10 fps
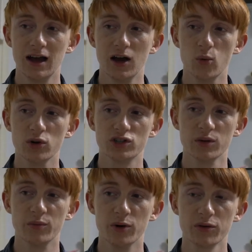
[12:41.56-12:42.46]
which are
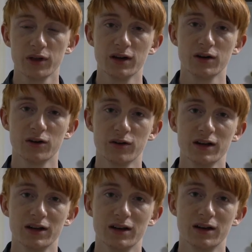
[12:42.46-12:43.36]
both in
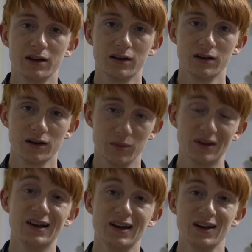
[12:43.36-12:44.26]
Korean
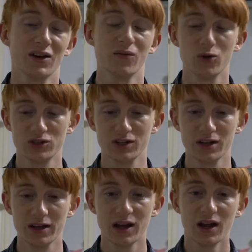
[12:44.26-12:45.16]
completely,
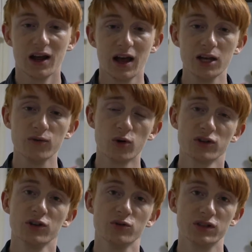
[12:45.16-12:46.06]
unfortunately, and if you want
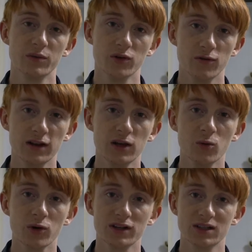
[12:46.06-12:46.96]
to use them, you really
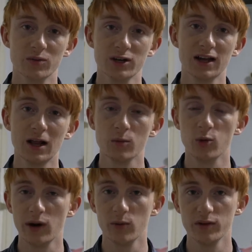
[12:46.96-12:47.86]
will need somebody to help
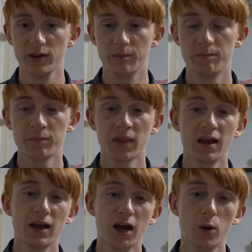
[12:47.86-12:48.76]
you out with them.
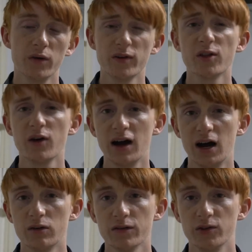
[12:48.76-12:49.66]
However, there
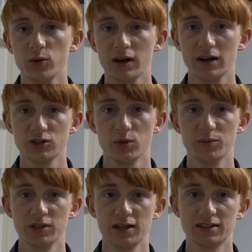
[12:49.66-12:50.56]
are a few English
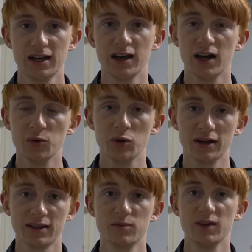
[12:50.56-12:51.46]
websites, and I will
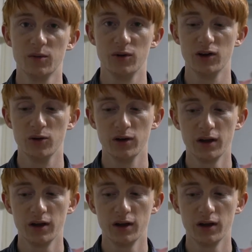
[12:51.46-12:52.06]
link them down below.